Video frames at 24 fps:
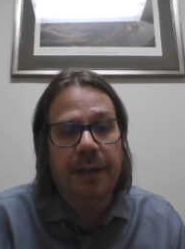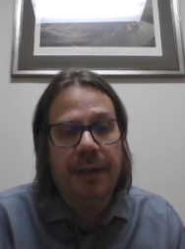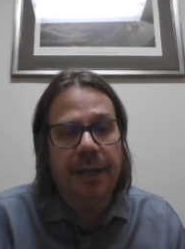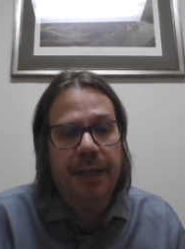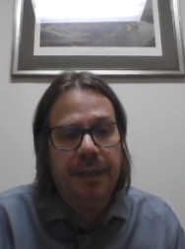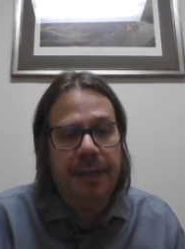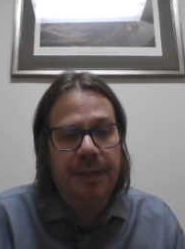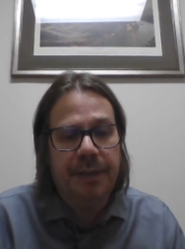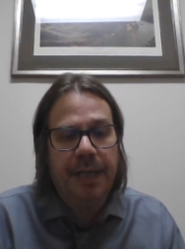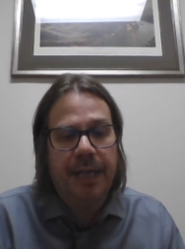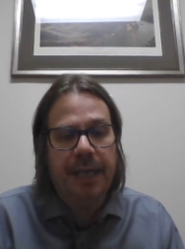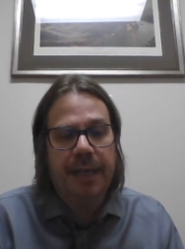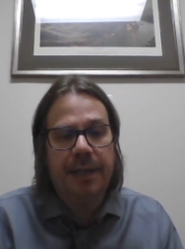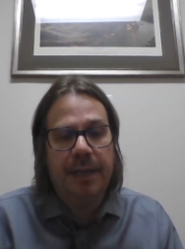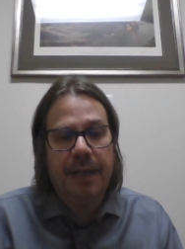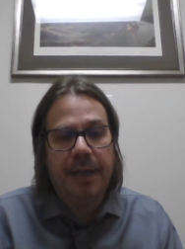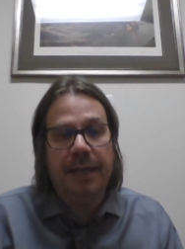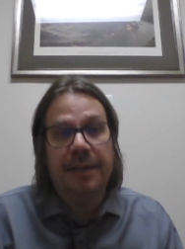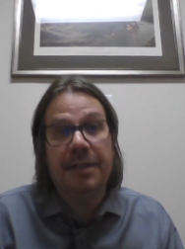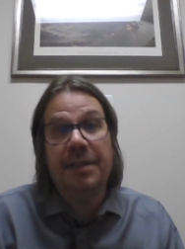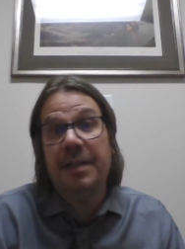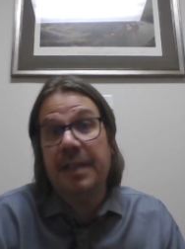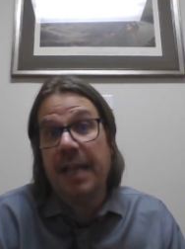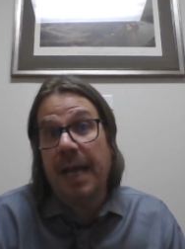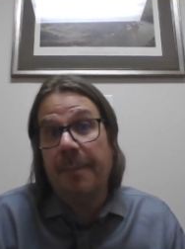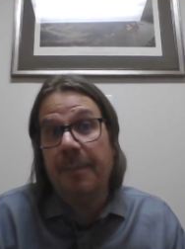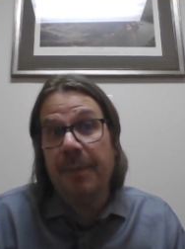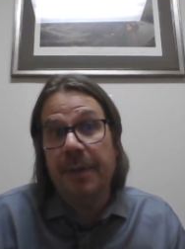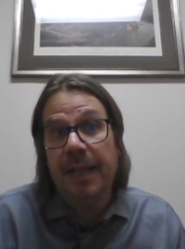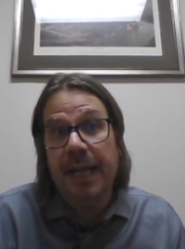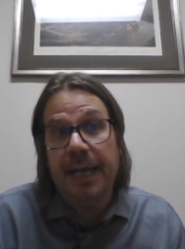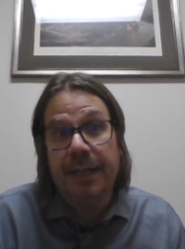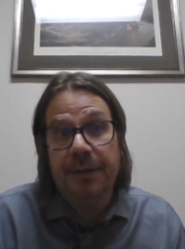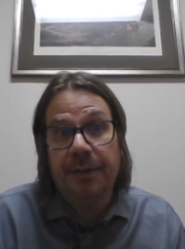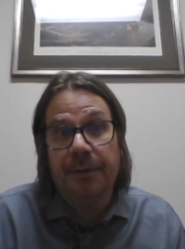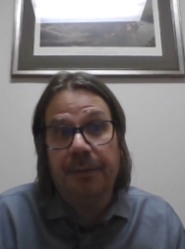is a, a step
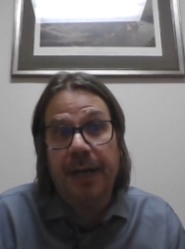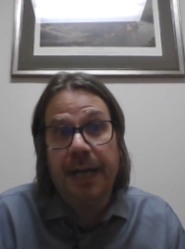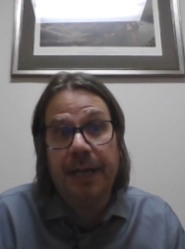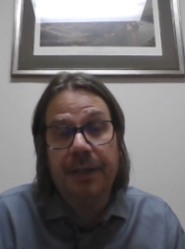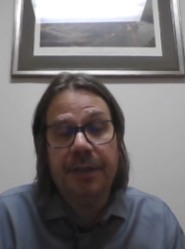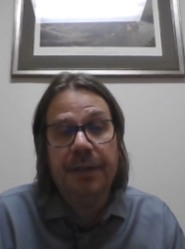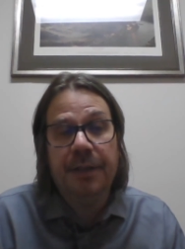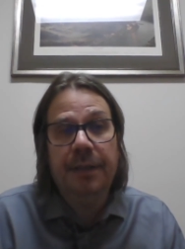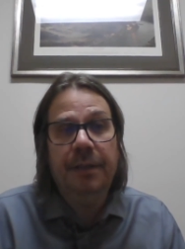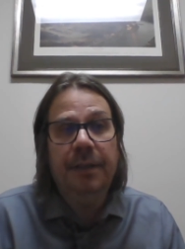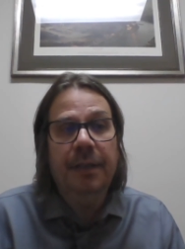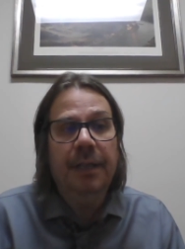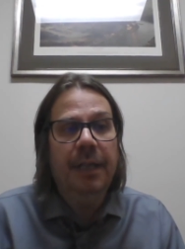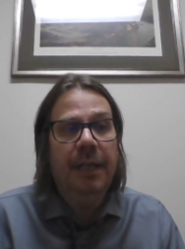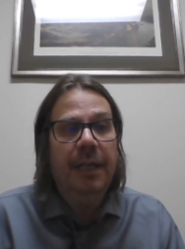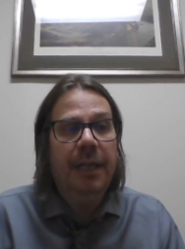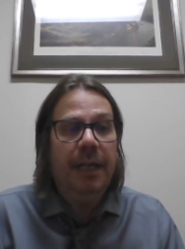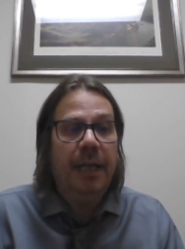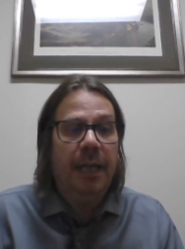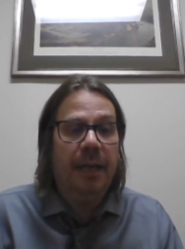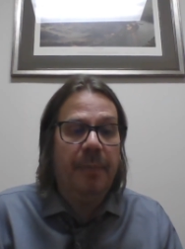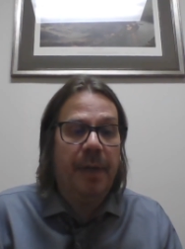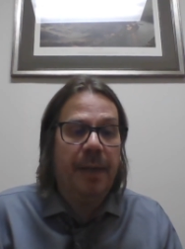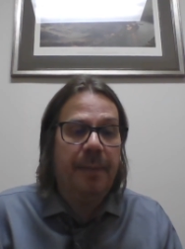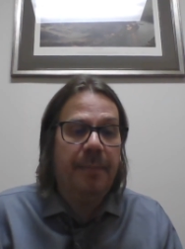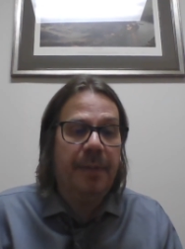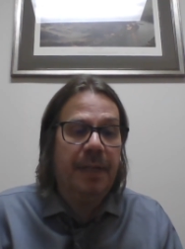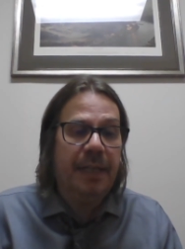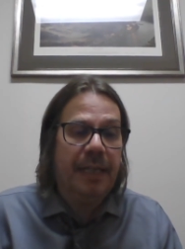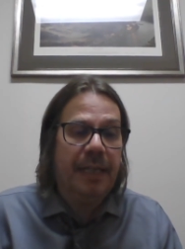in that direction. And maybe